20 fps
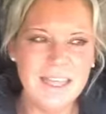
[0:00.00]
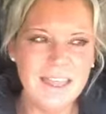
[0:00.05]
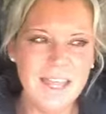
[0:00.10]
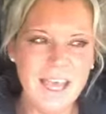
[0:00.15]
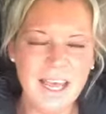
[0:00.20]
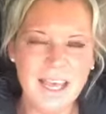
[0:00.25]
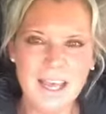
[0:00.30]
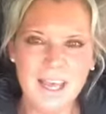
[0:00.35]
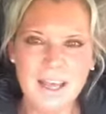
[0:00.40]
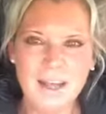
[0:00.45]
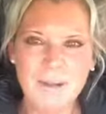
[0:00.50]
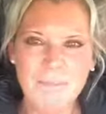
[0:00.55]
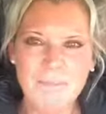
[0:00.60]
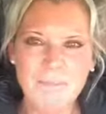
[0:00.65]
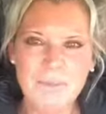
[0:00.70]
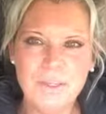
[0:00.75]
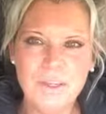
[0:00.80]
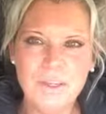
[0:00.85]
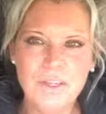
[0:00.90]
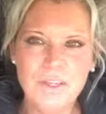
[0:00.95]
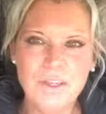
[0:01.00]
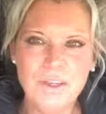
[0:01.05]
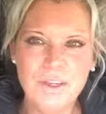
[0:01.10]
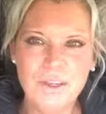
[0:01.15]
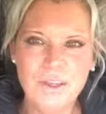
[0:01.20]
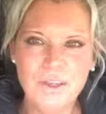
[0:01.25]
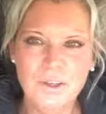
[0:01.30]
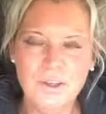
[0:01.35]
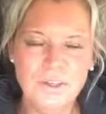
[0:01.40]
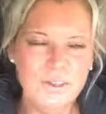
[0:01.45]
You
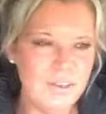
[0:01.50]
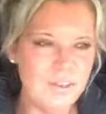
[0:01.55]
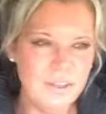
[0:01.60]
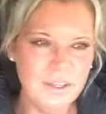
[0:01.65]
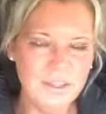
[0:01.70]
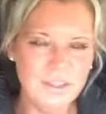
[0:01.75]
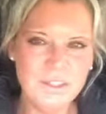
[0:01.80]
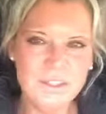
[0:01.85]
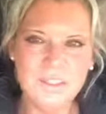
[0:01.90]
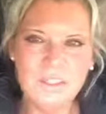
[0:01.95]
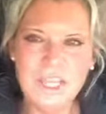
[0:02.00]
know,